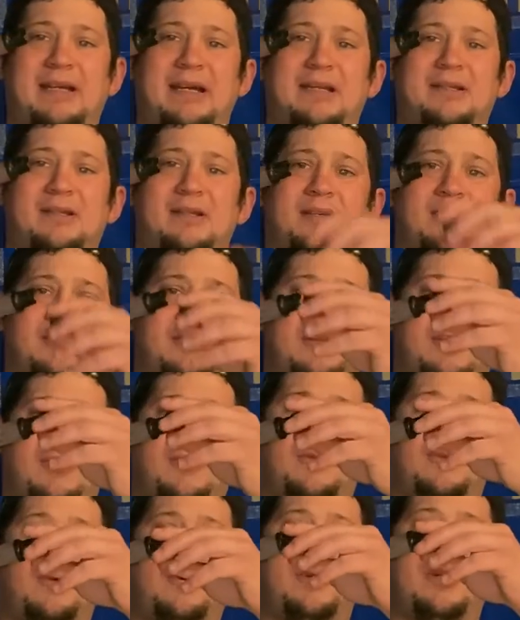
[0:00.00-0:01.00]
end, so
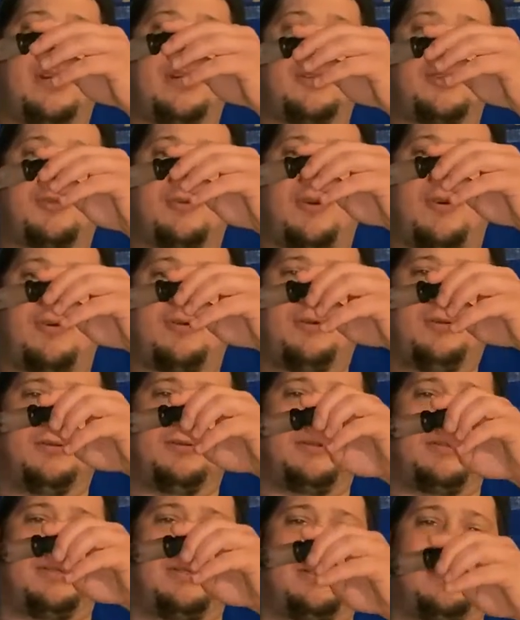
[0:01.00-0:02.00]
you can control
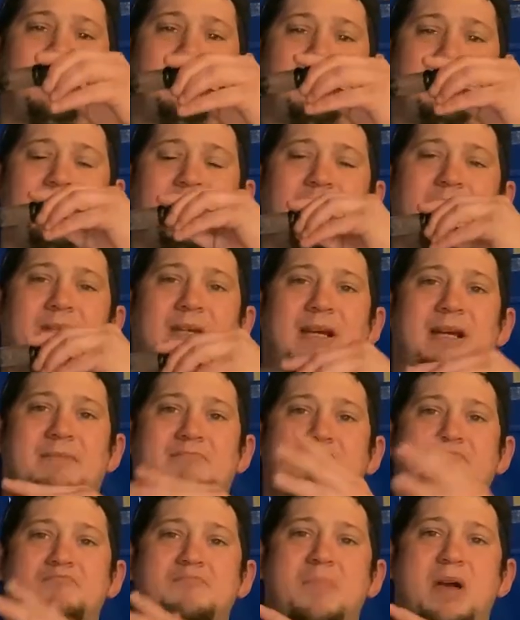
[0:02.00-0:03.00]

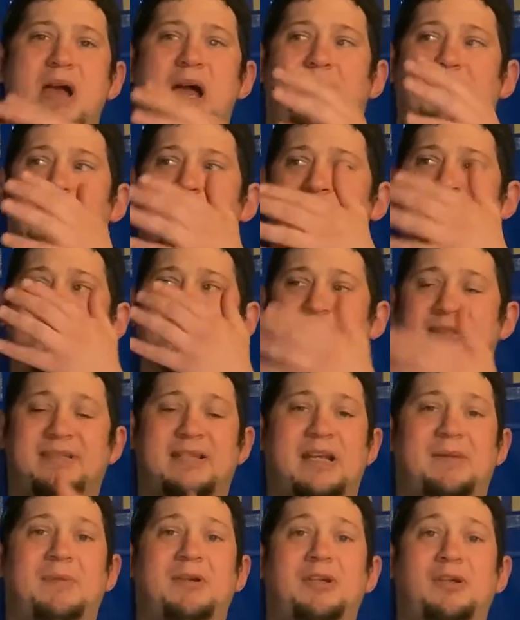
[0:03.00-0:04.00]
how much
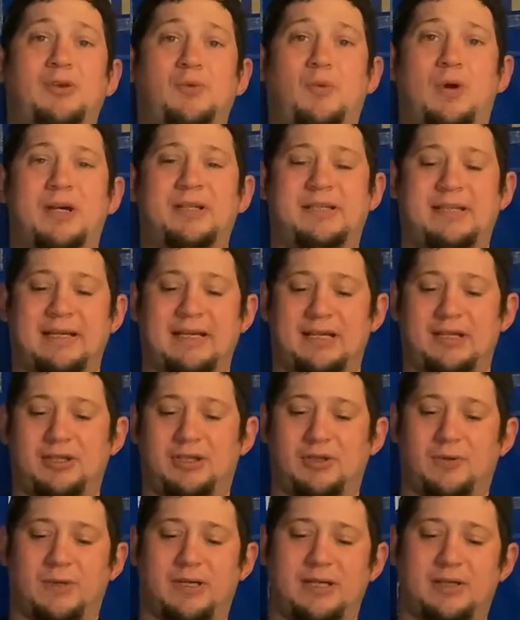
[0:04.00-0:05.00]
sediment you want to get
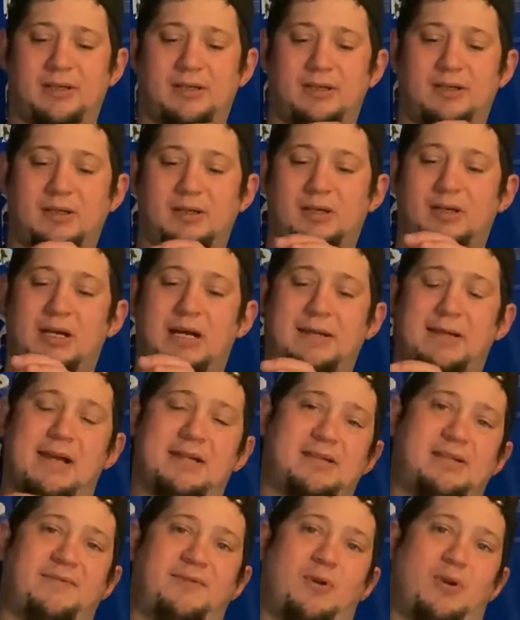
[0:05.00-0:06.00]
into it,
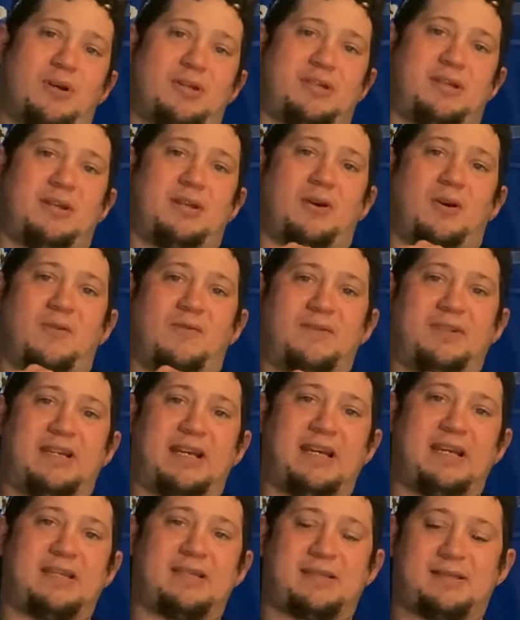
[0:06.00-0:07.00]
unless of course it
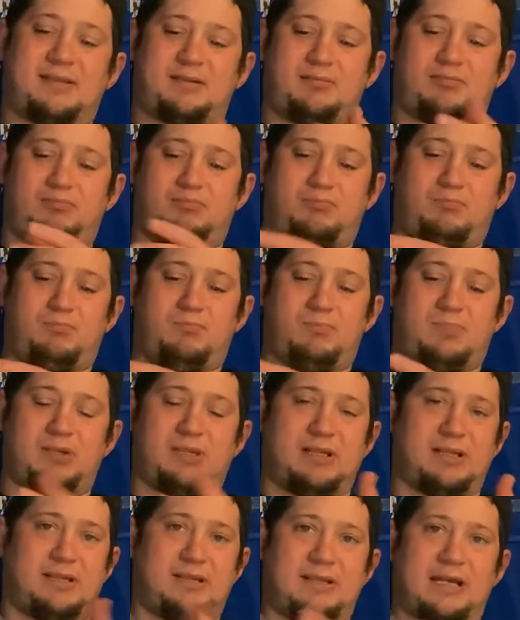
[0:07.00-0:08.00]
overtakes
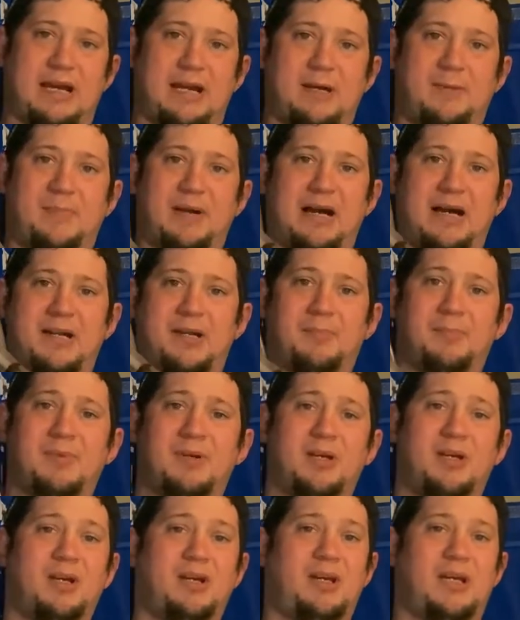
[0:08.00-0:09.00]
the entire bottom,
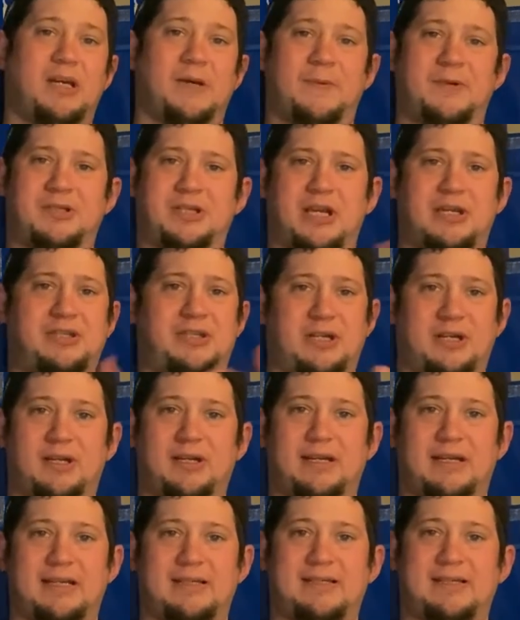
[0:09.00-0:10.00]
in which case you're going
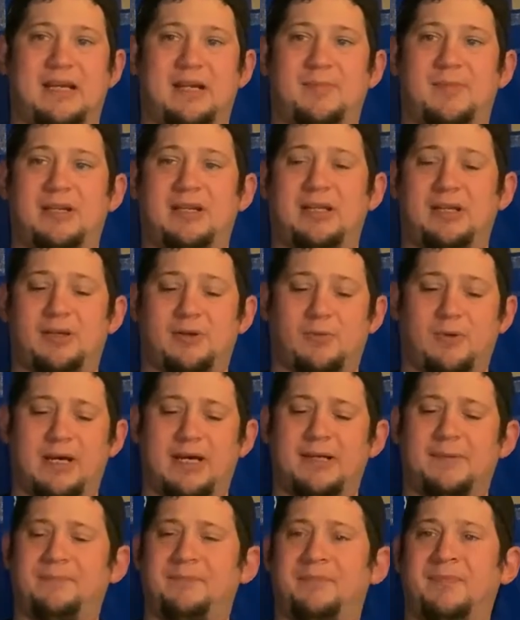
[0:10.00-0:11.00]
to get sediment either way.